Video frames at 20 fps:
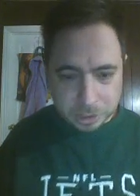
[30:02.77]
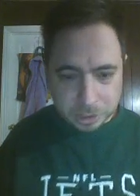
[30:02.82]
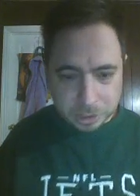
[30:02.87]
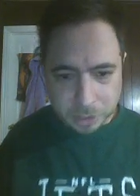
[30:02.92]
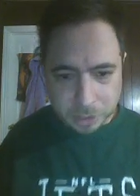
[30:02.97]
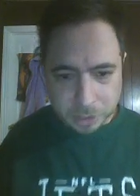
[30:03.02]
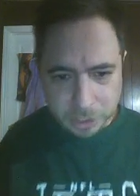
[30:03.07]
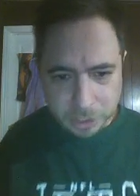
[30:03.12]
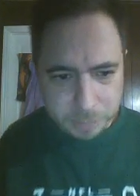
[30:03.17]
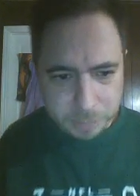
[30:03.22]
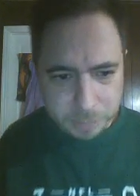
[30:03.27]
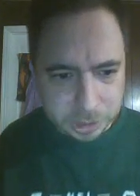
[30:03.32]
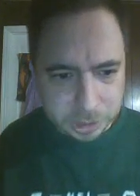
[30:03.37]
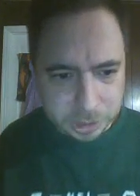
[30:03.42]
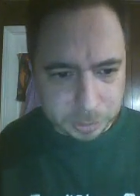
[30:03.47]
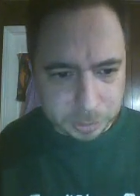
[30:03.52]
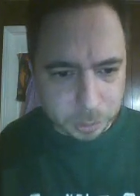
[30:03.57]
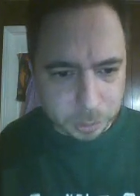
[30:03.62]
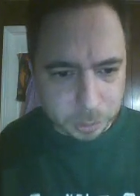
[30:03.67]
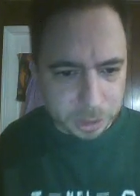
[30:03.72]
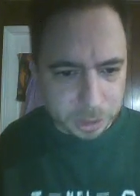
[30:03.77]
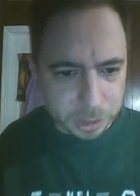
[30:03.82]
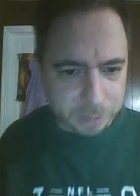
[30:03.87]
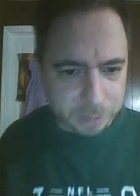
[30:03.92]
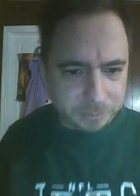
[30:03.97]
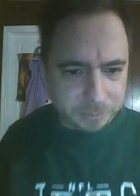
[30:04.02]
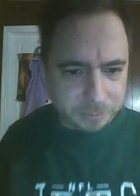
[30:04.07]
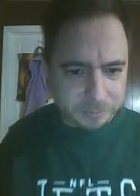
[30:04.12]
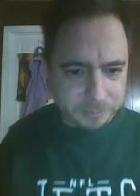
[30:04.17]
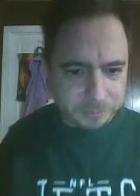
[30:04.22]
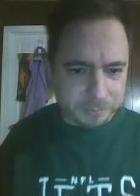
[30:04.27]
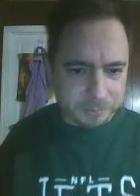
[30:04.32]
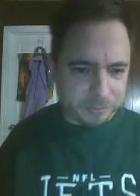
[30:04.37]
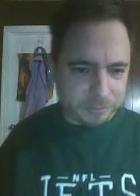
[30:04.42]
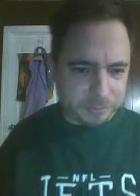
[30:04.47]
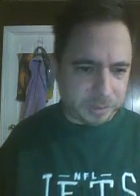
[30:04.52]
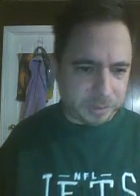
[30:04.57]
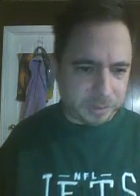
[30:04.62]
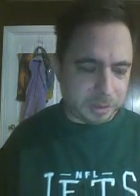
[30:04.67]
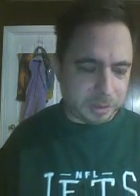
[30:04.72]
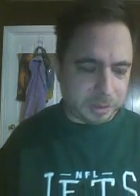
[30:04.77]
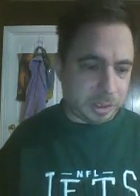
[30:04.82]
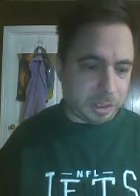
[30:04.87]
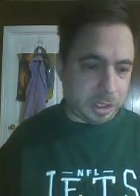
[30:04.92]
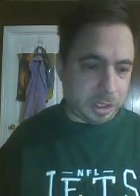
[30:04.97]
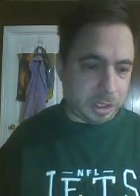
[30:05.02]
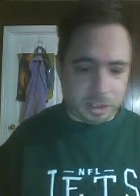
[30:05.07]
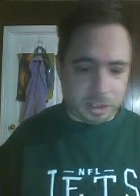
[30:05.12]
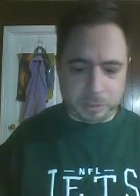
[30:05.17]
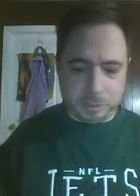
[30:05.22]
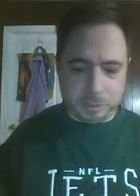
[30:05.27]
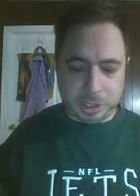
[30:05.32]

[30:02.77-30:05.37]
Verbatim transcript: So Eddie picks up the win. Um,